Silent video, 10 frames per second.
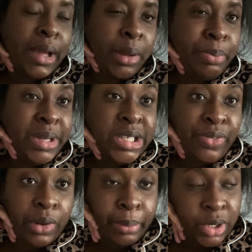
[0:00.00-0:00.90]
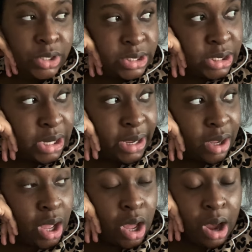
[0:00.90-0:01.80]
a peaceful person, like
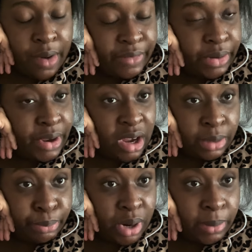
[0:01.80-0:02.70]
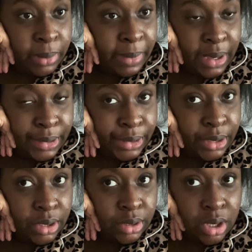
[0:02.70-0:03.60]
very unproblematic,
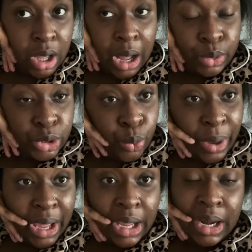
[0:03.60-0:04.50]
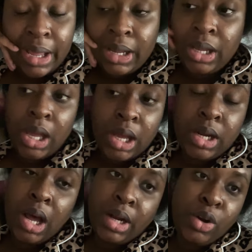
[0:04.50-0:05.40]
out the way, like
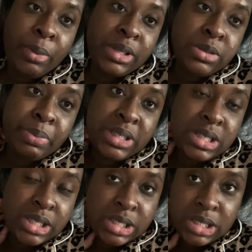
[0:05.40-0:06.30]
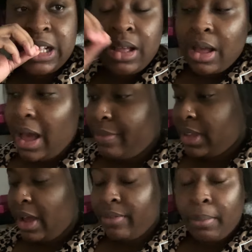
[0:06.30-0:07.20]
not nobody's business. After
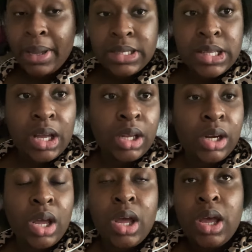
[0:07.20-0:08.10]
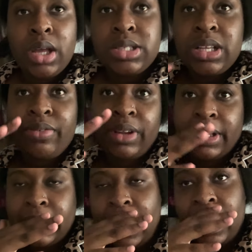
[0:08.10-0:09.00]
having my son and stuff
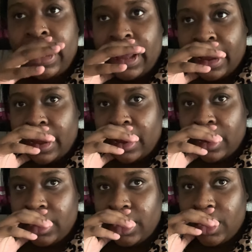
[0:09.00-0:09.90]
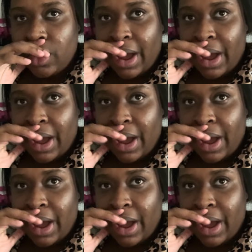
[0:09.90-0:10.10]
like that, like you know, I